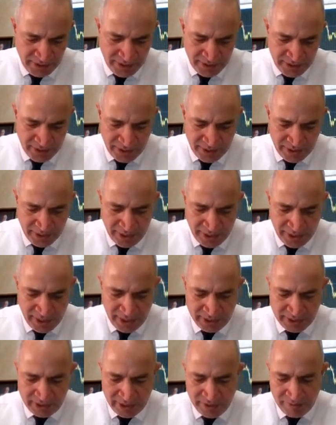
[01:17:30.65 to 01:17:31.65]
Yeah, let's
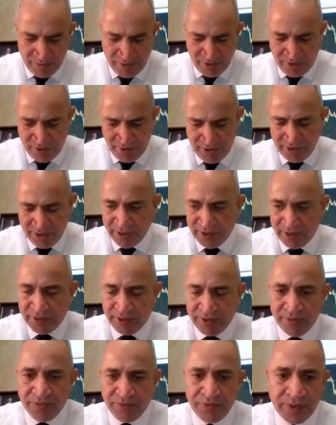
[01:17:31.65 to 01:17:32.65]
see an example,
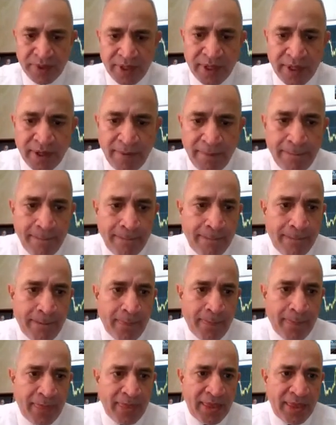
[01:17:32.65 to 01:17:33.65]
a real example.